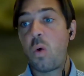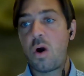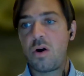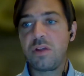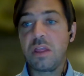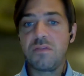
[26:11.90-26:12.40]
the
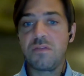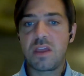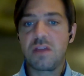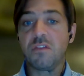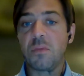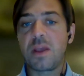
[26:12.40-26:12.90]
quality of
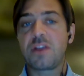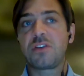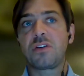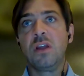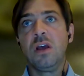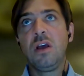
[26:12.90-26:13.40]
the
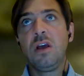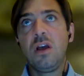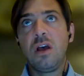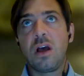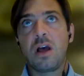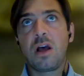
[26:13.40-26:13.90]
information?
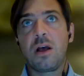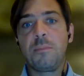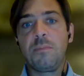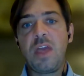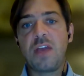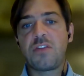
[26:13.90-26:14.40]

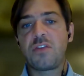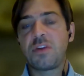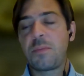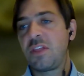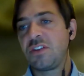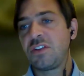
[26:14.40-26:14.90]
Yeah. So
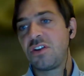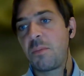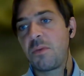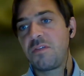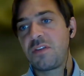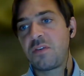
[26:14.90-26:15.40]
there's a
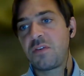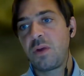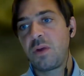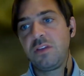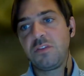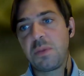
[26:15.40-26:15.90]
number of
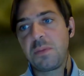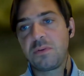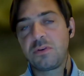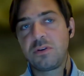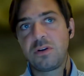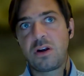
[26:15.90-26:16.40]
different ways
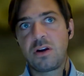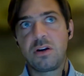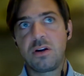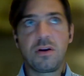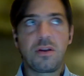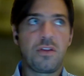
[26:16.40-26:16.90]
people
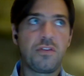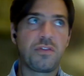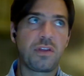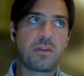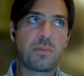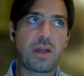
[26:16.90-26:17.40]
are
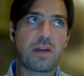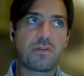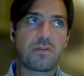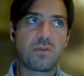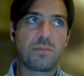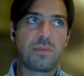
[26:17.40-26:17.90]
using the
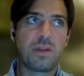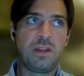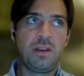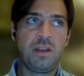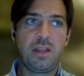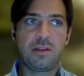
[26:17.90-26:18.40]
platform
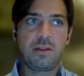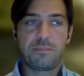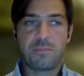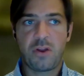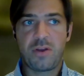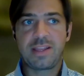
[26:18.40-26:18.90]
and
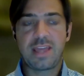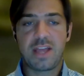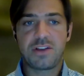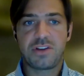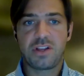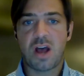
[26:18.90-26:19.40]

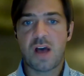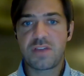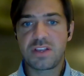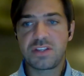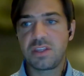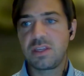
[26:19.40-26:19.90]
engaging.
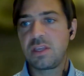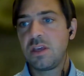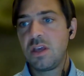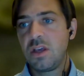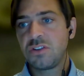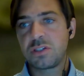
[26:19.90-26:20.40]

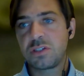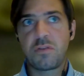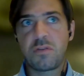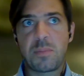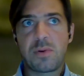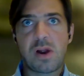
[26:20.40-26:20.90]
Obviously,
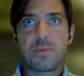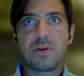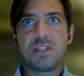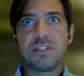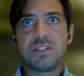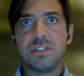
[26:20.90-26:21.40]
searching for
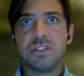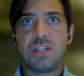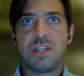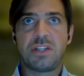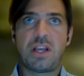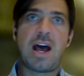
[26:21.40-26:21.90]
properties
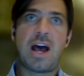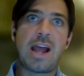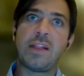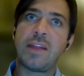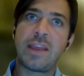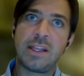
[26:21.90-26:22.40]
is a
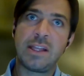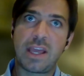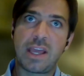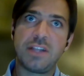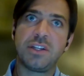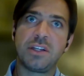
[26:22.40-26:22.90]
highly
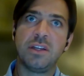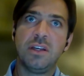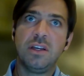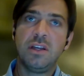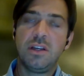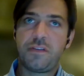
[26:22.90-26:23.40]
engaging
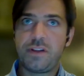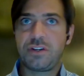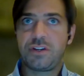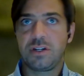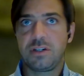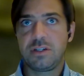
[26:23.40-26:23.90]

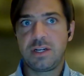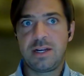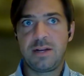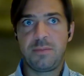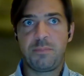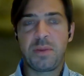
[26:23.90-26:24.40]
feature.
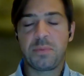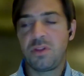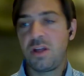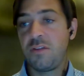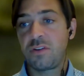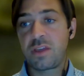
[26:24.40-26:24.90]

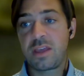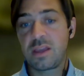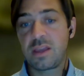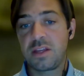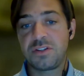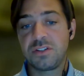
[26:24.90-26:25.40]
People love
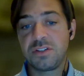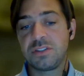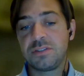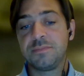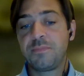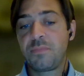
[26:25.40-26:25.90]
looking at kitchens
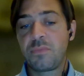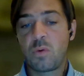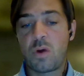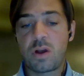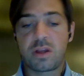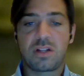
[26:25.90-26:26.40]
and
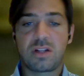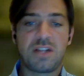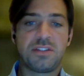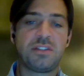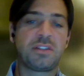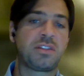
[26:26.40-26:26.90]
walk-in
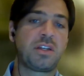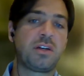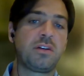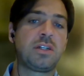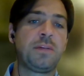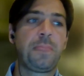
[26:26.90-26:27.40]
closets,
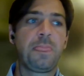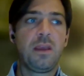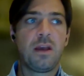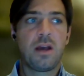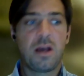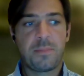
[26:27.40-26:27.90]
etc.
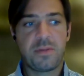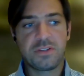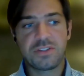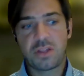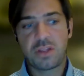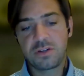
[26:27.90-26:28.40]
But
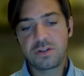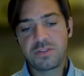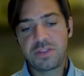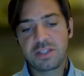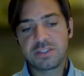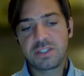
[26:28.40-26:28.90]
there's other
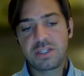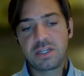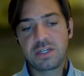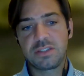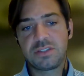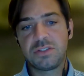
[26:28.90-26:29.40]
things in
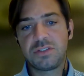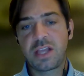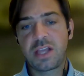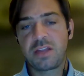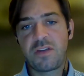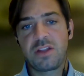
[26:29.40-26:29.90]
here to
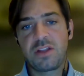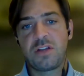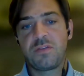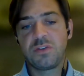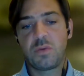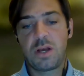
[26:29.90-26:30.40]
take advantage
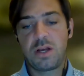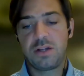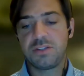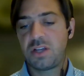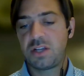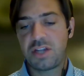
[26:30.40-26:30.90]
of as
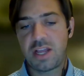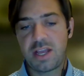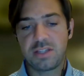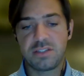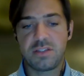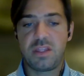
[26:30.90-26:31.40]
well, such
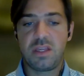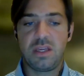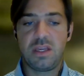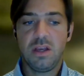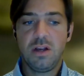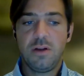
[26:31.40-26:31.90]
as
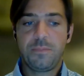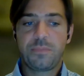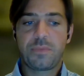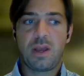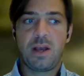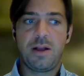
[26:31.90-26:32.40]
the
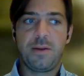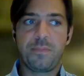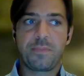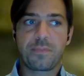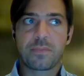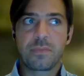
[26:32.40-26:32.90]

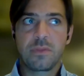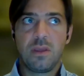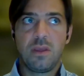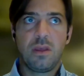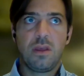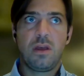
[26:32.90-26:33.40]

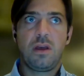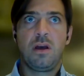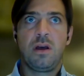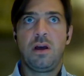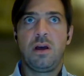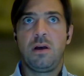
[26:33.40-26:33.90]

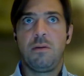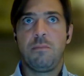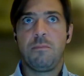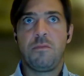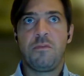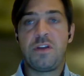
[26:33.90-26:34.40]
um,